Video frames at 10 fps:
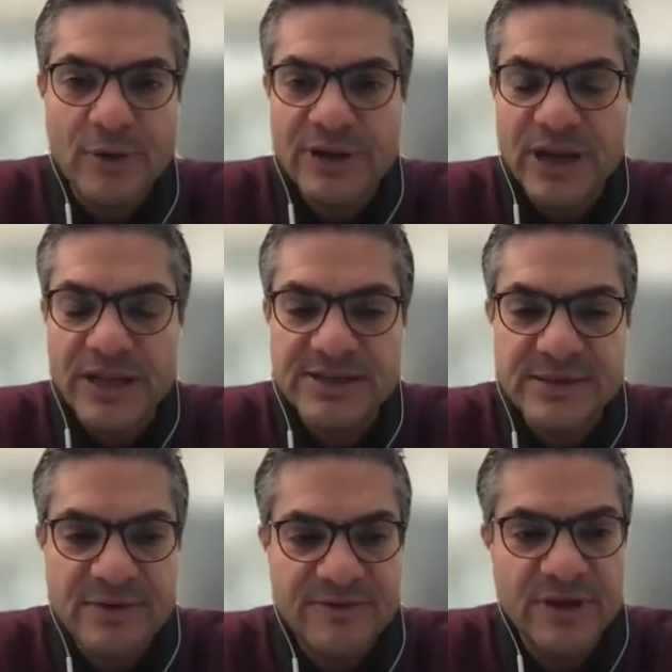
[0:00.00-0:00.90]
And
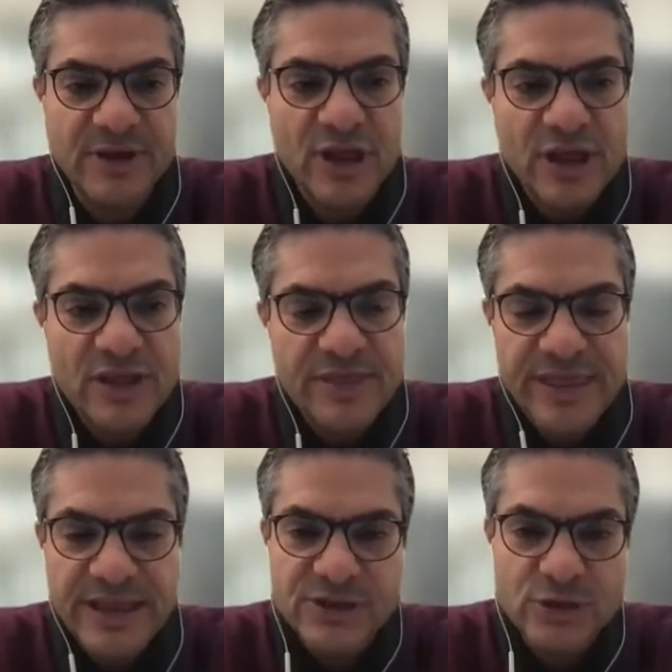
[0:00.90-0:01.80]
some of the
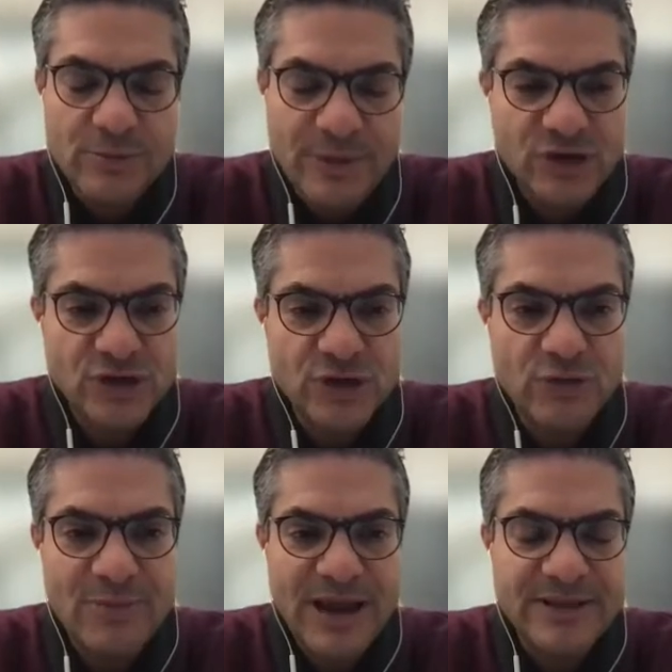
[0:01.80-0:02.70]
things you mentioned
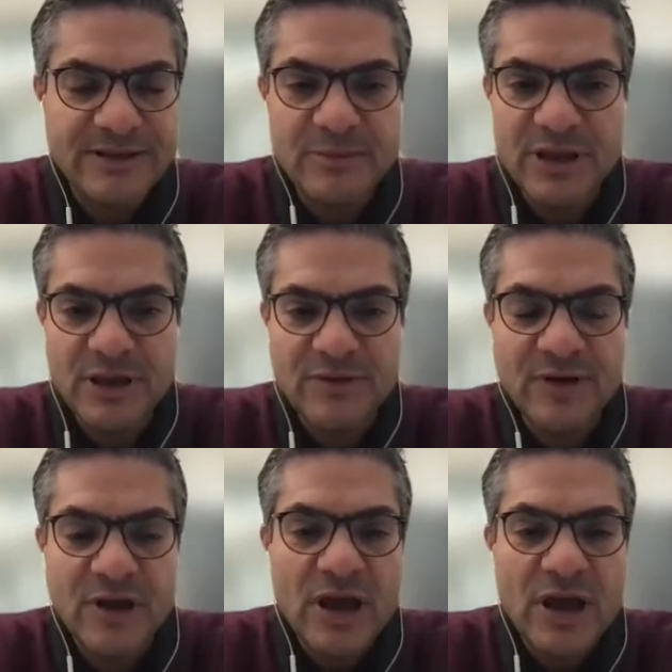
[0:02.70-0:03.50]
reminded me of